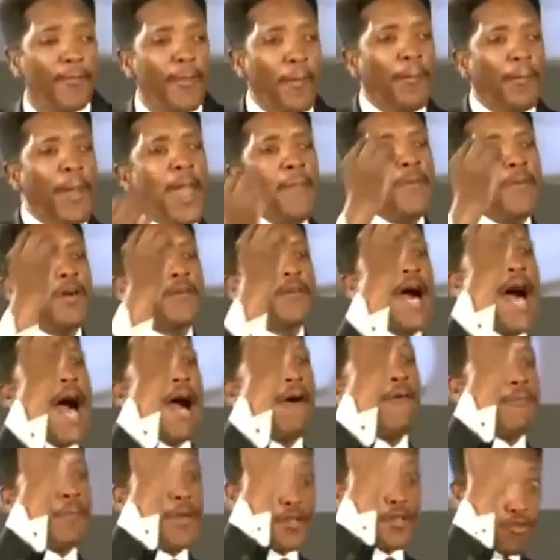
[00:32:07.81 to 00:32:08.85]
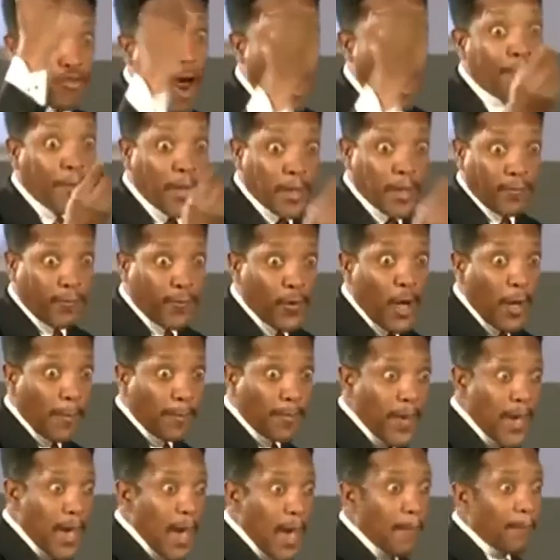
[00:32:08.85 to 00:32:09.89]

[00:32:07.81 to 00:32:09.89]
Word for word: The people of God will be trodden underfoot